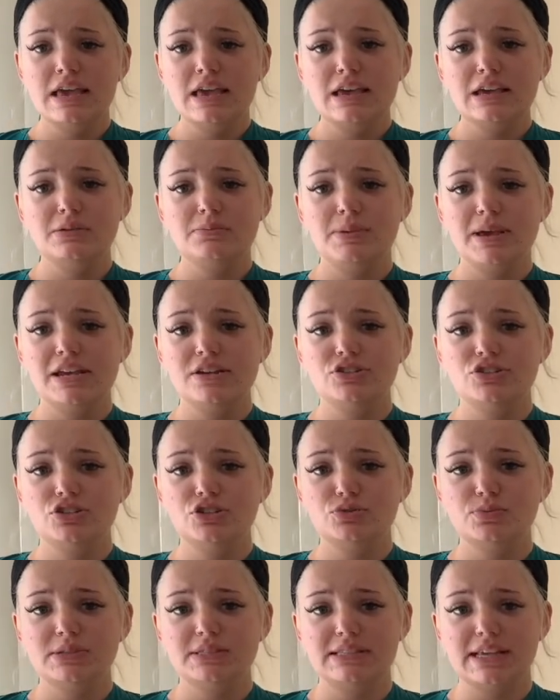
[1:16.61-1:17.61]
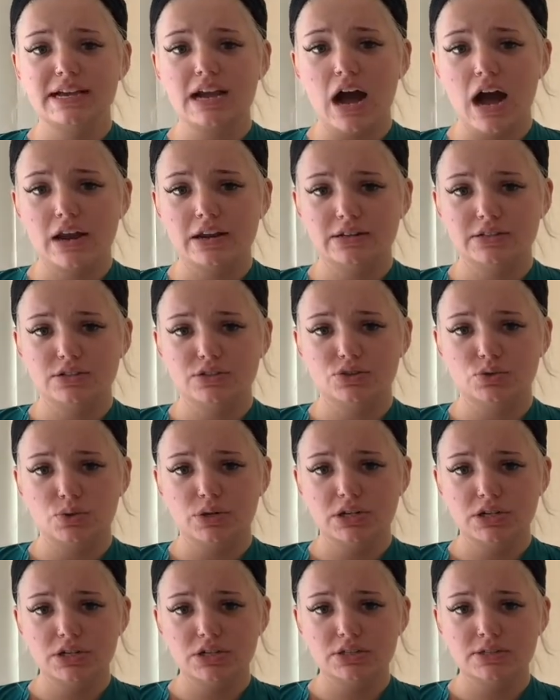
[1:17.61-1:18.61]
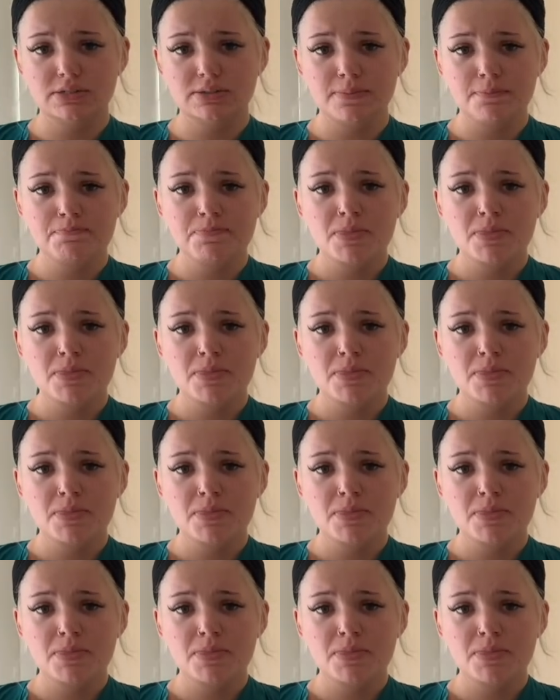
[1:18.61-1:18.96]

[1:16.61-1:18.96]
in patients with psychotic disorders.